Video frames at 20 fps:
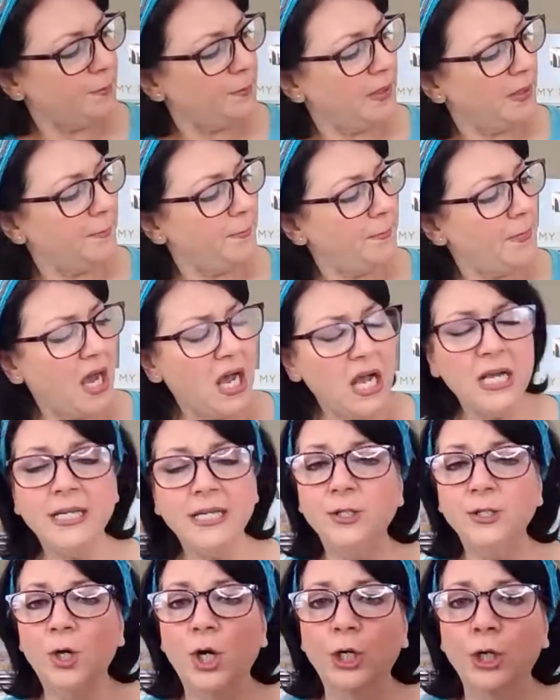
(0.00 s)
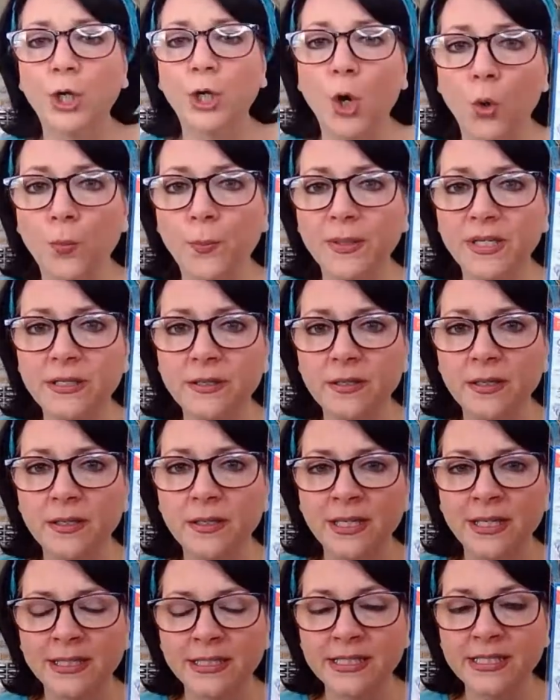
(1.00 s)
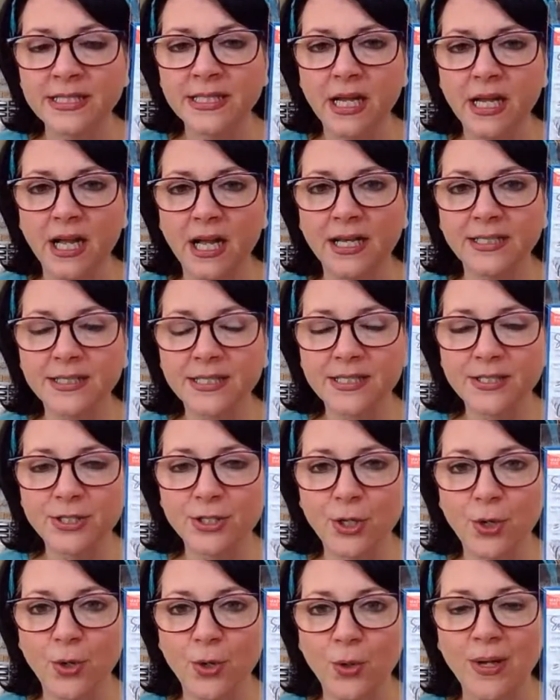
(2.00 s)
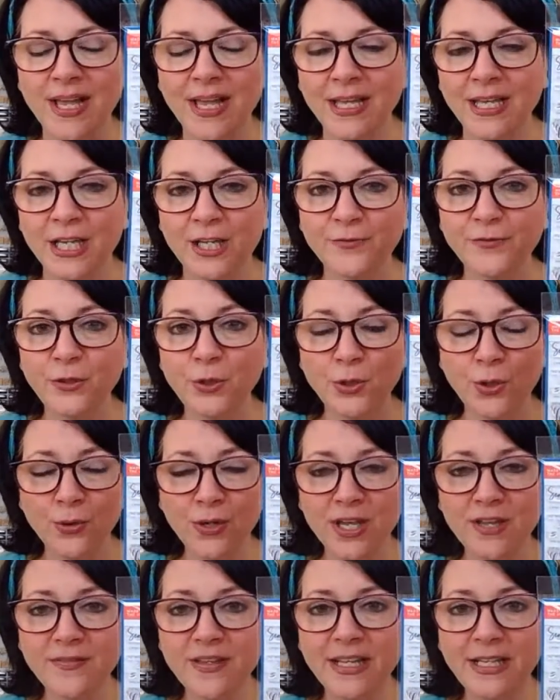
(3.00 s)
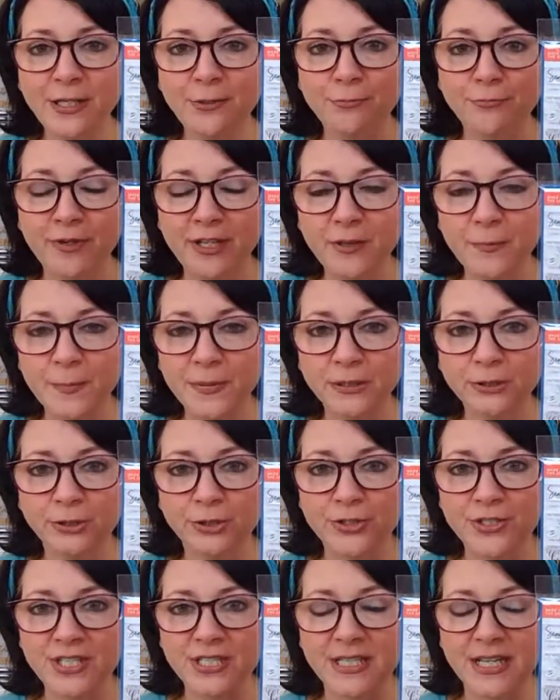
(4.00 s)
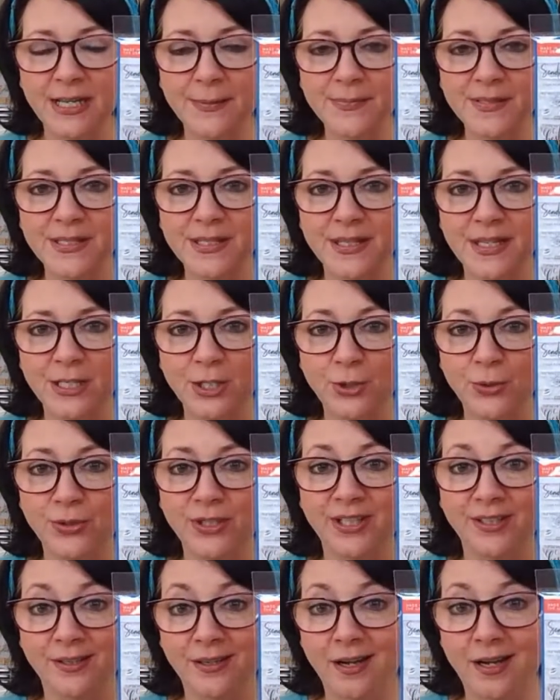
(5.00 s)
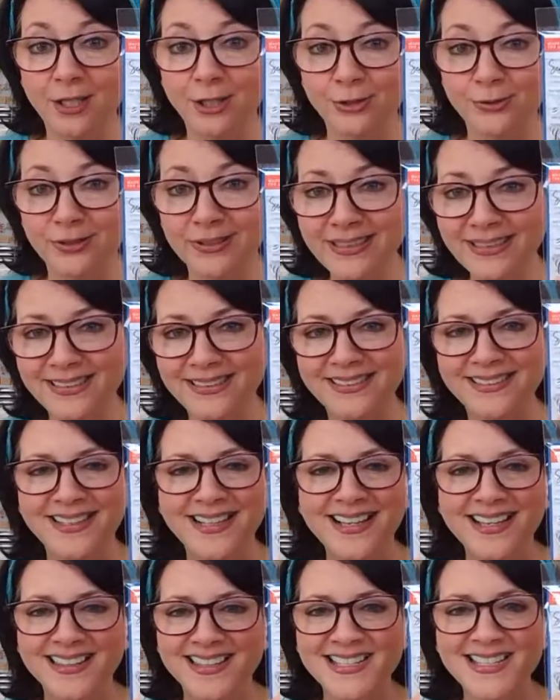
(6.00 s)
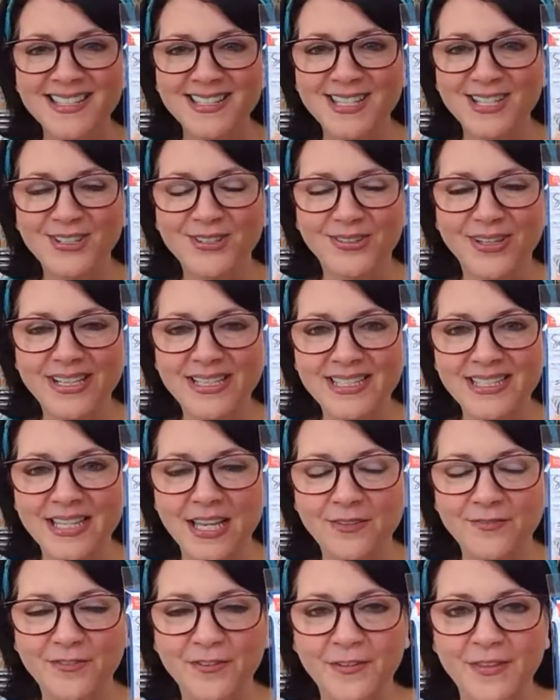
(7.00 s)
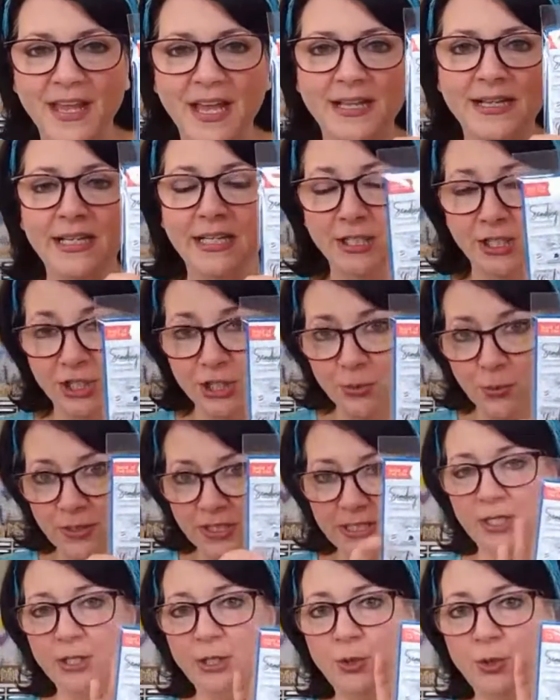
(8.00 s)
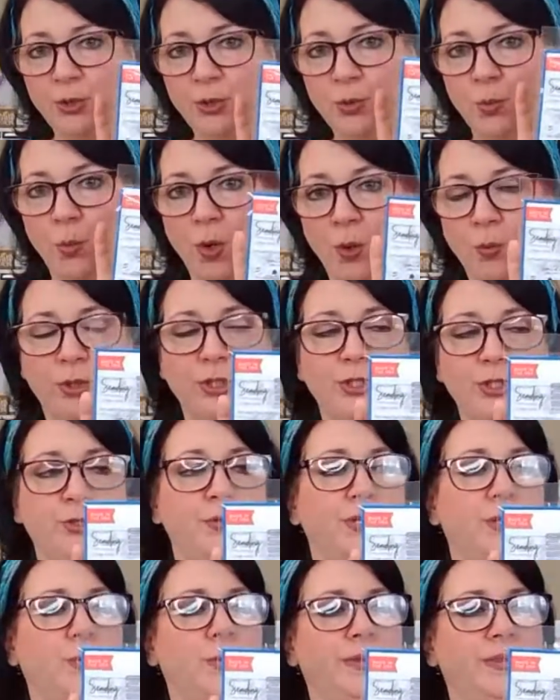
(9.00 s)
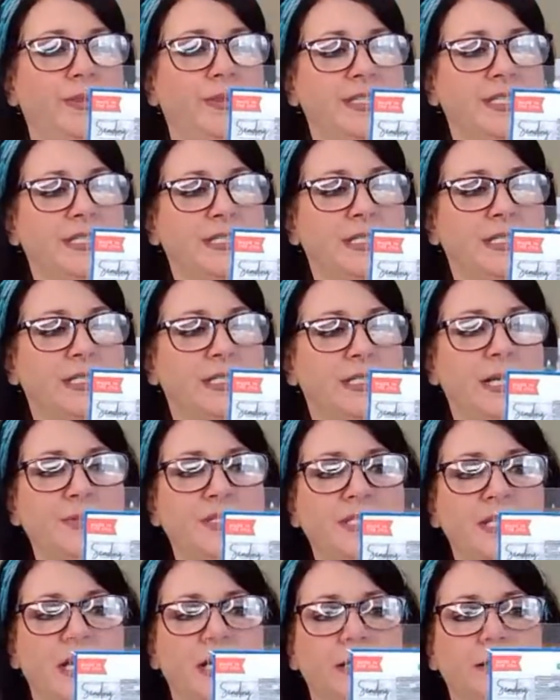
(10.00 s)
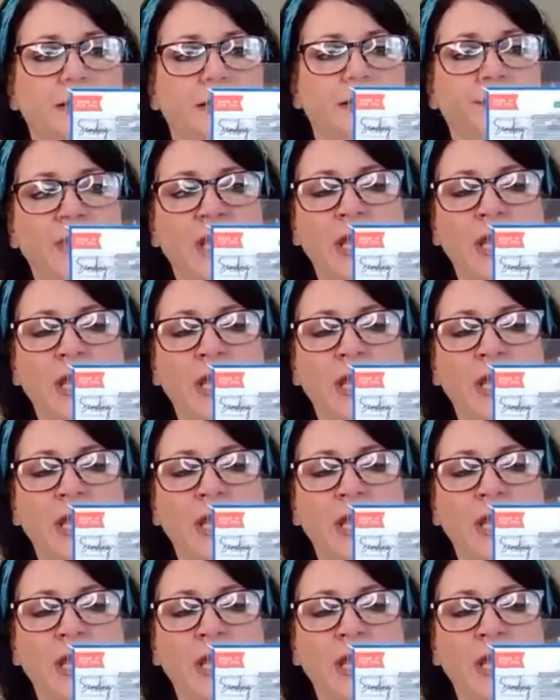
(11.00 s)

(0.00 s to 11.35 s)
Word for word: But mine are open designs. So if you don't have any wreath builder stamps that you can color in, this is a great set for that. And I just want to tell you what we're doing with this stamp set.